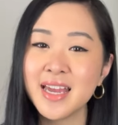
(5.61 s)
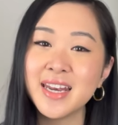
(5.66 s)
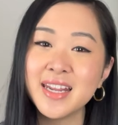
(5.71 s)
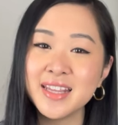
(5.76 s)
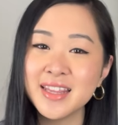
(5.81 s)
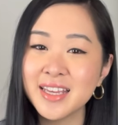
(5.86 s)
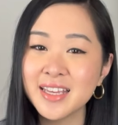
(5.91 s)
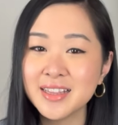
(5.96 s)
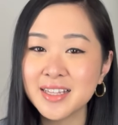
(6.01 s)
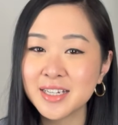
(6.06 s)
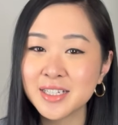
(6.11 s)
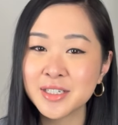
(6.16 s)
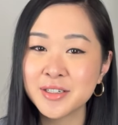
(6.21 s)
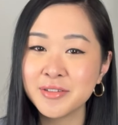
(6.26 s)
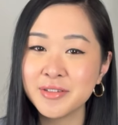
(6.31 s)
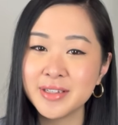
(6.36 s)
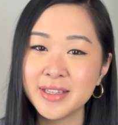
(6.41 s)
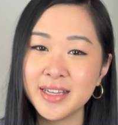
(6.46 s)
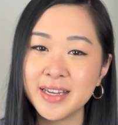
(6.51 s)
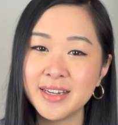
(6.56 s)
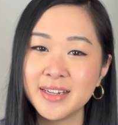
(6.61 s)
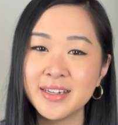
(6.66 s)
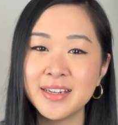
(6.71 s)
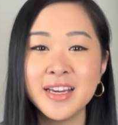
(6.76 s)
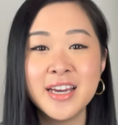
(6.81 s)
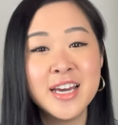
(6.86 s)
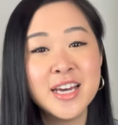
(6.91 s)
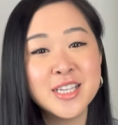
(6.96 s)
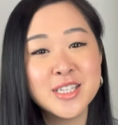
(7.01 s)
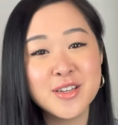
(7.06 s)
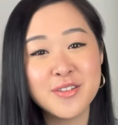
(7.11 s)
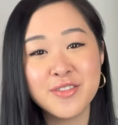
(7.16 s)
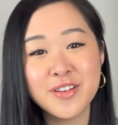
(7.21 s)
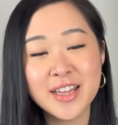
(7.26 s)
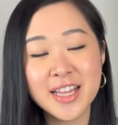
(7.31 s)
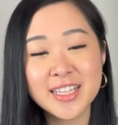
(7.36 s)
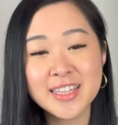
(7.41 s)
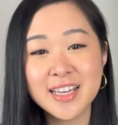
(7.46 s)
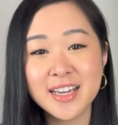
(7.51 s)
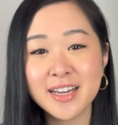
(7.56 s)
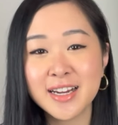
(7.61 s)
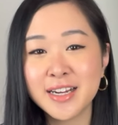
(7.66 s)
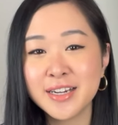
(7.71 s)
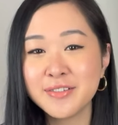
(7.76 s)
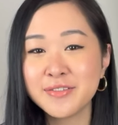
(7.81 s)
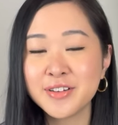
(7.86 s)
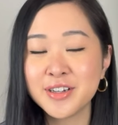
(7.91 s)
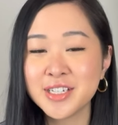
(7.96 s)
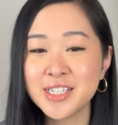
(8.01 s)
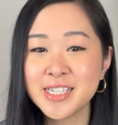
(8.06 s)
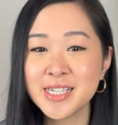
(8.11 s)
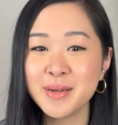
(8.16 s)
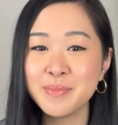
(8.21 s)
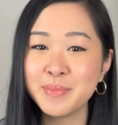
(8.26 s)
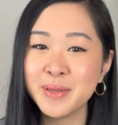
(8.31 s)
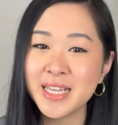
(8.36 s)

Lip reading: anything luxury related. So if you like that kind of content,